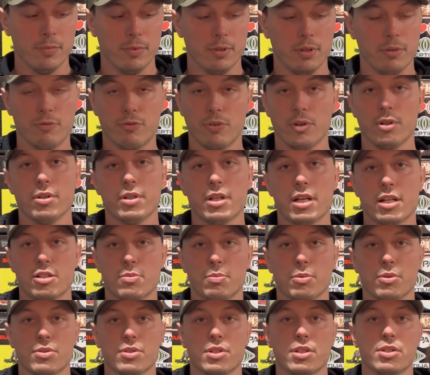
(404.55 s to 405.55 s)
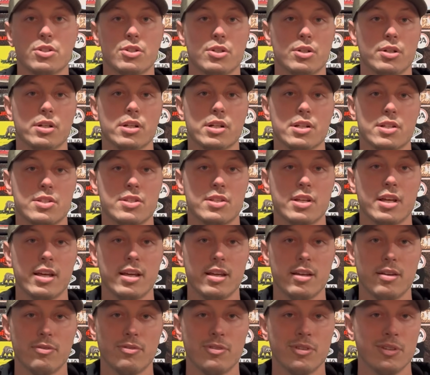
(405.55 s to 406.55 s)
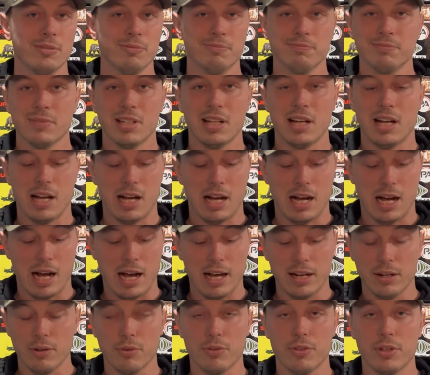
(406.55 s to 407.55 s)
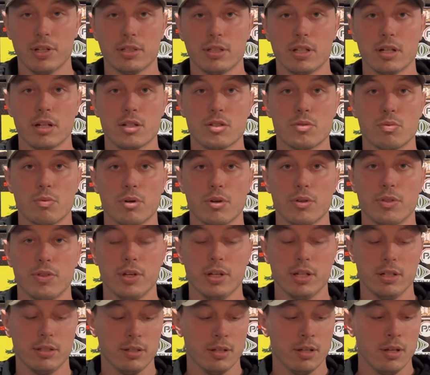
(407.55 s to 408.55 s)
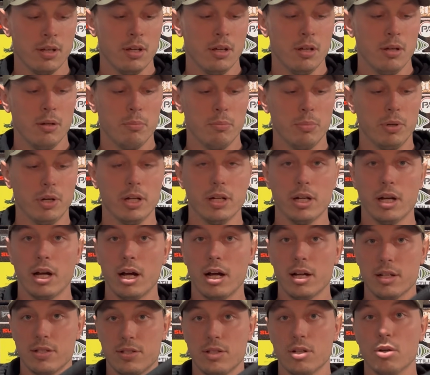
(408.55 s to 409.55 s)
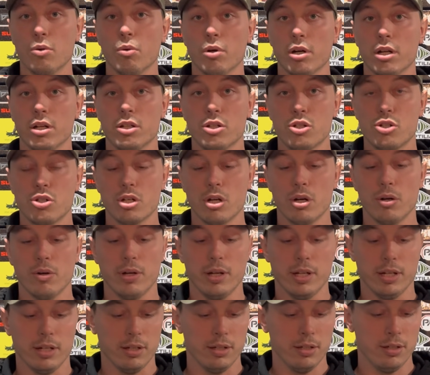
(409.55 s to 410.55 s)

And for the decibels that you're gonna save, I don't think that it's worth it, but I still wanted to show it